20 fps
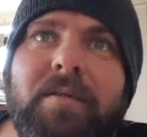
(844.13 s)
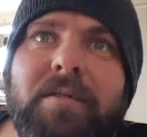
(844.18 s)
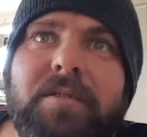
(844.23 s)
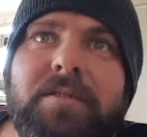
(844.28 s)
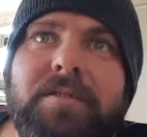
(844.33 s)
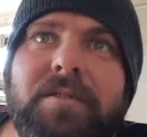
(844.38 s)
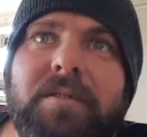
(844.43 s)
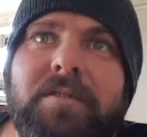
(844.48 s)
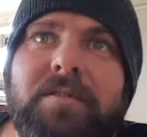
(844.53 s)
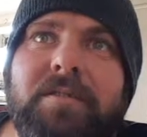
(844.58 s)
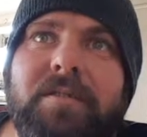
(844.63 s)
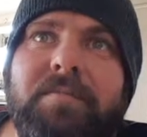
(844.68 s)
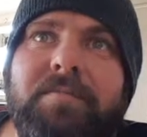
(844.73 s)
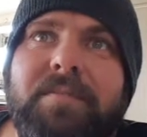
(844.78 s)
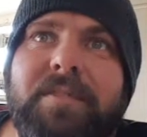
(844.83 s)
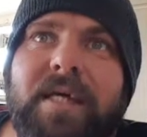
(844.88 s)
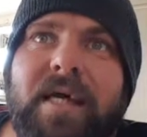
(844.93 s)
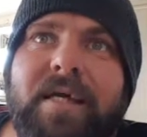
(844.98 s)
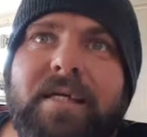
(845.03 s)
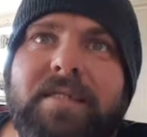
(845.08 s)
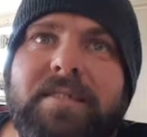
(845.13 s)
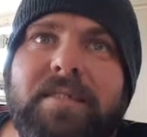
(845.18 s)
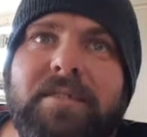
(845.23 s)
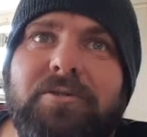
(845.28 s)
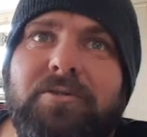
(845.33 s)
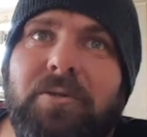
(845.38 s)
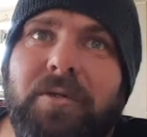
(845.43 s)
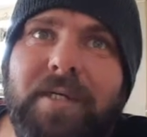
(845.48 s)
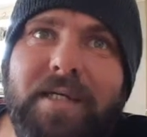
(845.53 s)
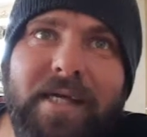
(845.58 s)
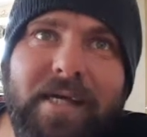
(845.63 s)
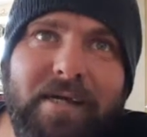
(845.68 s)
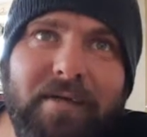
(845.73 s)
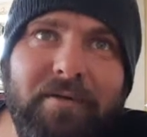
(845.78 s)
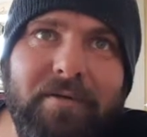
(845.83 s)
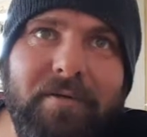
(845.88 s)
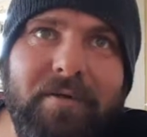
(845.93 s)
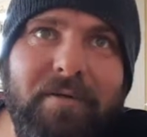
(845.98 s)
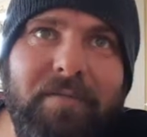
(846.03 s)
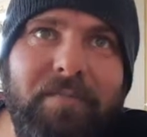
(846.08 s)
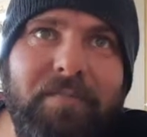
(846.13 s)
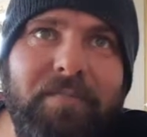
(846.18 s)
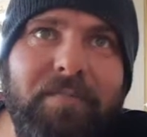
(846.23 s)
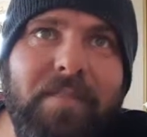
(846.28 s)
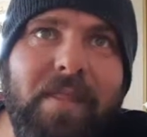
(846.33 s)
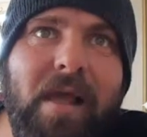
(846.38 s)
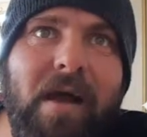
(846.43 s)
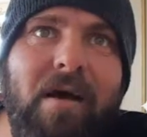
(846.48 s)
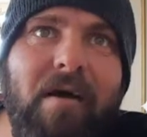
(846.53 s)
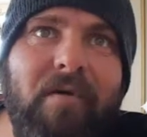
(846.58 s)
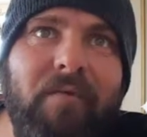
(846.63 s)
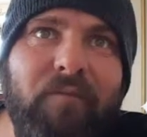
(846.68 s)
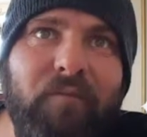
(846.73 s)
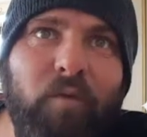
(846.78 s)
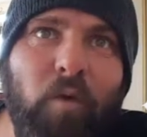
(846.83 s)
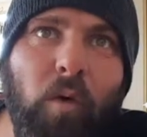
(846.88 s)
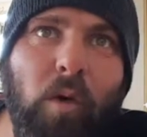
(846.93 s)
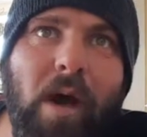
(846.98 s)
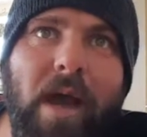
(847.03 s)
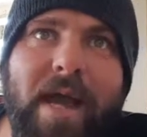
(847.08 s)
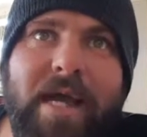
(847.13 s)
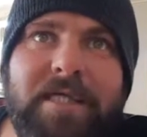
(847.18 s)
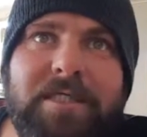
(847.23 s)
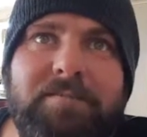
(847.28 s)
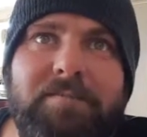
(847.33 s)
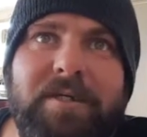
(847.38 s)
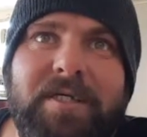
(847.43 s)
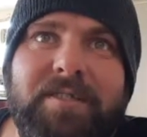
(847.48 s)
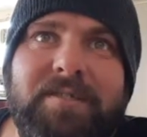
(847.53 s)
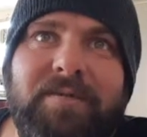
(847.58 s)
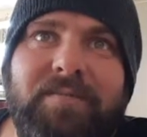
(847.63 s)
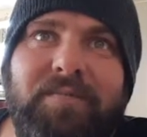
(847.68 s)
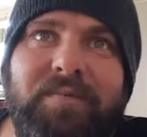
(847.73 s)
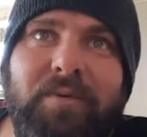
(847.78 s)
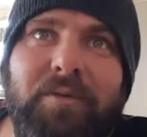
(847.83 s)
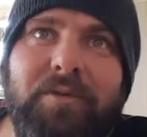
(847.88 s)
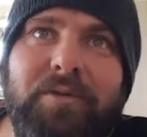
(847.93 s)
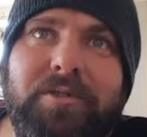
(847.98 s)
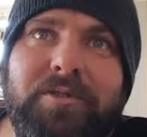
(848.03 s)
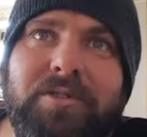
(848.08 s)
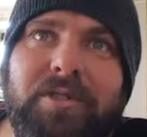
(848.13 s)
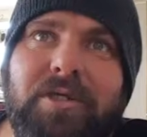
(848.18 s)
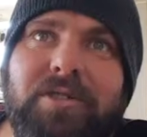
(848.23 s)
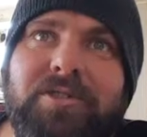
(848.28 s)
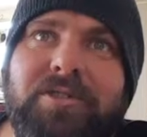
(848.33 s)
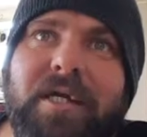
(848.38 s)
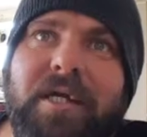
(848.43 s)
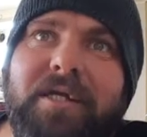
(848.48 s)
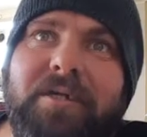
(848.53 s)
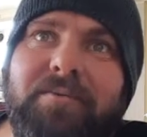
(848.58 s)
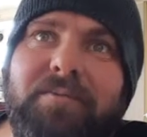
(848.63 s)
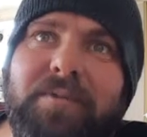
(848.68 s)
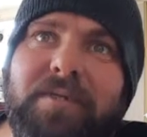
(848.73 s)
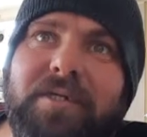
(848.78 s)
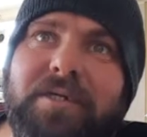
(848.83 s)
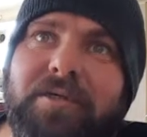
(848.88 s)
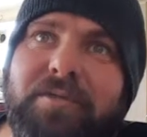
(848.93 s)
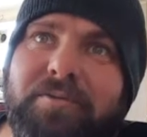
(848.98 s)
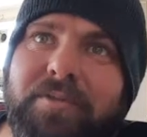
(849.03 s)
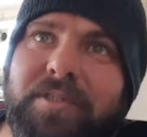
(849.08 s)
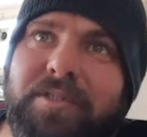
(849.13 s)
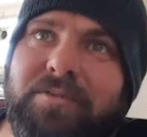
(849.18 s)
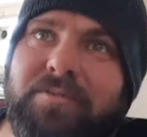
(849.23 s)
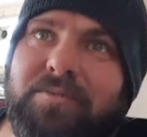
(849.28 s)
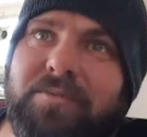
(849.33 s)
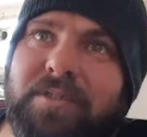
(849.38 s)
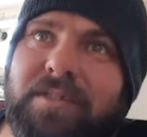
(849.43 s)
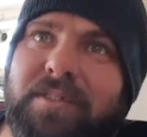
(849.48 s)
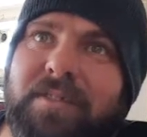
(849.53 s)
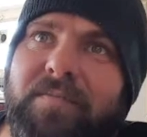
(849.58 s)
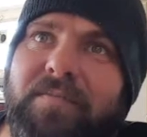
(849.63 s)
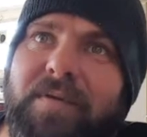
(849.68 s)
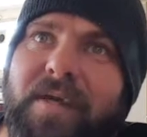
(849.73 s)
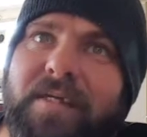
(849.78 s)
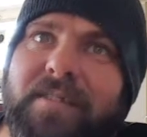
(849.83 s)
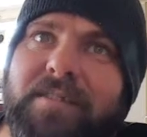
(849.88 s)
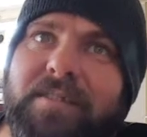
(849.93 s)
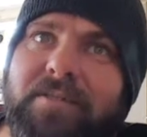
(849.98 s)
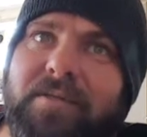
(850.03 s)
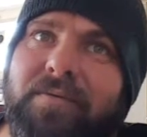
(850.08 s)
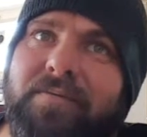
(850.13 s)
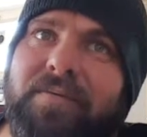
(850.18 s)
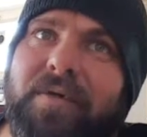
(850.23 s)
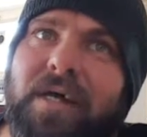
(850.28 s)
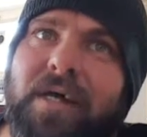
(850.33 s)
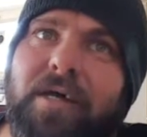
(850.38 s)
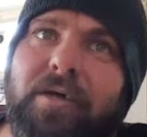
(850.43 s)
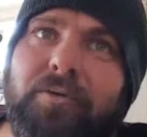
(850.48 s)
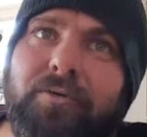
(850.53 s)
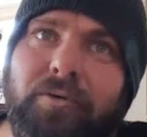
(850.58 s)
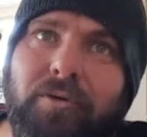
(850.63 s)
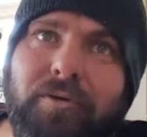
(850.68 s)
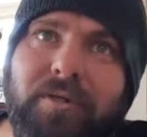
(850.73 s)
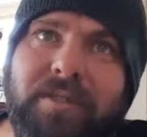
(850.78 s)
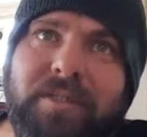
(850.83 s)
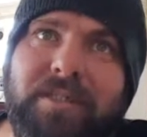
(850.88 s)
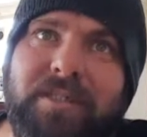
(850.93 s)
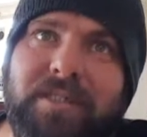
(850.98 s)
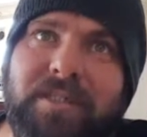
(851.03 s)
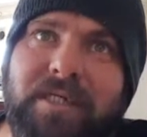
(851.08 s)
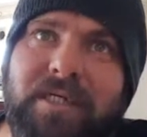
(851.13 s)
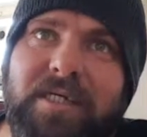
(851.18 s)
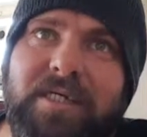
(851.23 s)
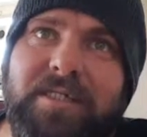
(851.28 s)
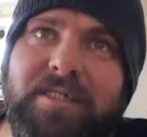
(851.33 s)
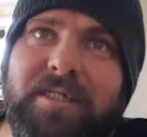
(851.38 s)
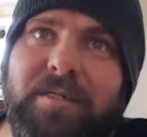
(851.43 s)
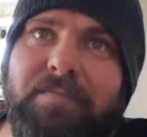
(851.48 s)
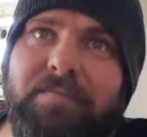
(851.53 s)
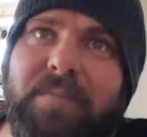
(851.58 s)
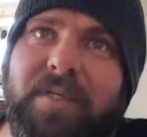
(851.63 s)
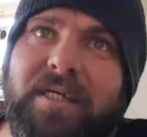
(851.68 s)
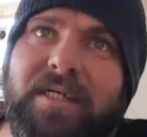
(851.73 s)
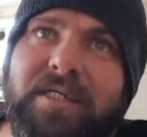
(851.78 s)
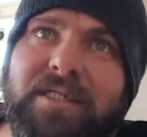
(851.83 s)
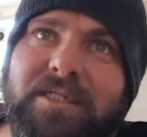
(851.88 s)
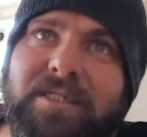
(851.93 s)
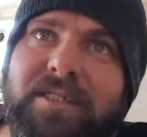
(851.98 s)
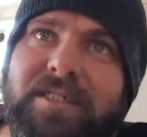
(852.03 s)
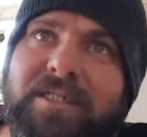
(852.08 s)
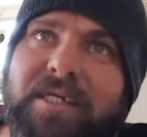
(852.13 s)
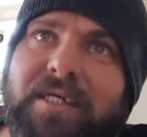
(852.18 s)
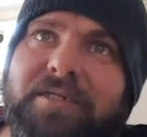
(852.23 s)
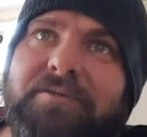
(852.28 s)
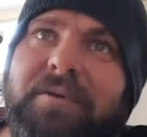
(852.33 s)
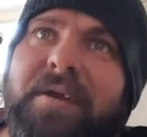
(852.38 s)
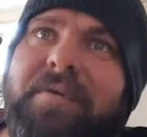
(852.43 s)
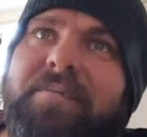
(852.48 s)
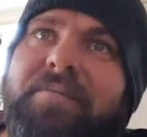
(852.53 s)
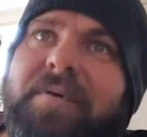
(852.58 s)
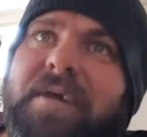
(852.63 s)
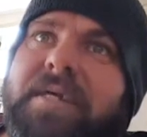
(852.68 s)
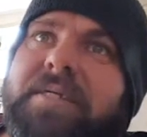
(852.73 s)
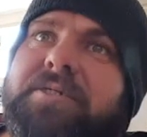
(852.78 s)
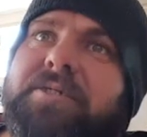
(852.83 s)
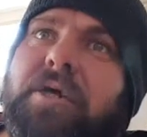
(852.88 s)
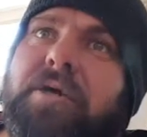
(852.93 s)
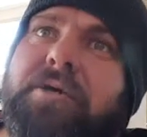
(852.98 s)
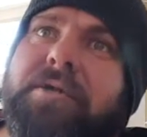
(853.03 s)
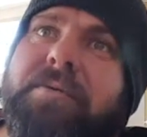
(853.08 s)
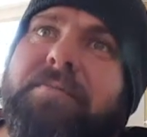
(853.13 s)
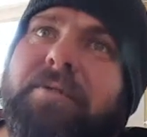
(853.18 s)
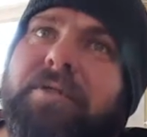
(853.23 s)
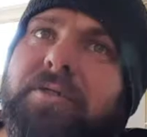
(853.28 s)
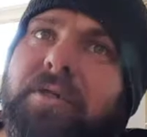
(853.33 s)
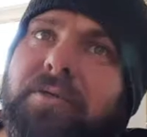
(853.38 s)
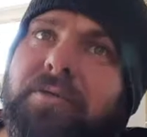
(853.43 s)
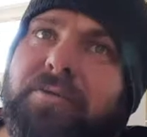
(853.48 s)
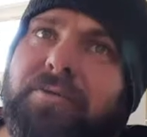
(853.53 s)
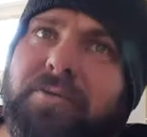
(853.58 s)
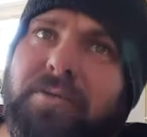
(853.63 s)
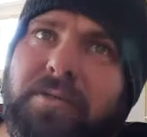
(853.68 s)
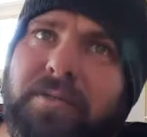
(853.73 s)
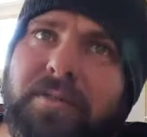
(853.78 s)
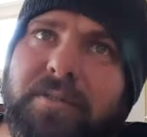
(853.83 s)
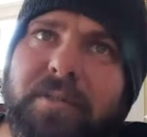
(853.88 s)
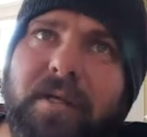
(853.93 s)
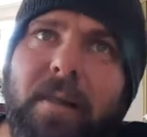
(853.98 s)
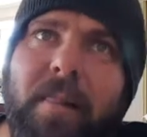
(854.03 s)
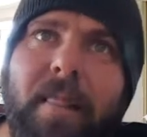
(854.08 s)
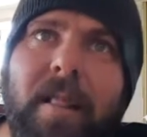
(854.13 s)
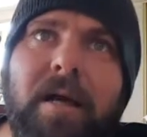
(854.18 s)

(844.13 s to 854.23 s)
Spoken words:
The system takes into account 4 aspects of food associated with increased risk factors of chronic disease: energy, saturated fat, sodium and total sugars.